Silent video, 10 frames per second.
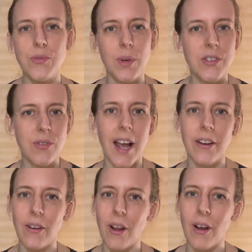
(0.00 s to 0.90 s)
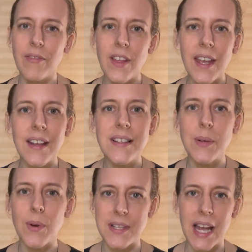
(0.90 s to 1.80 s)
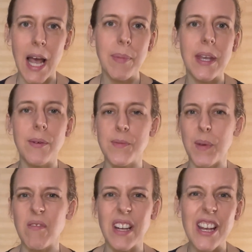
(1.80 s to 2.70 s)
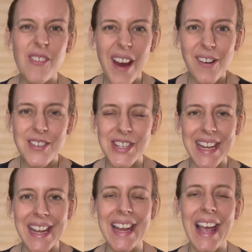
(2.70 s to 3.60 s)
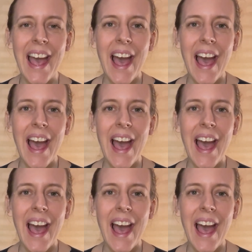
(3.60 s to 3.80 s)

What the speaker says: We tried on a lot of things. He wasn't happy. He was being really grouchy.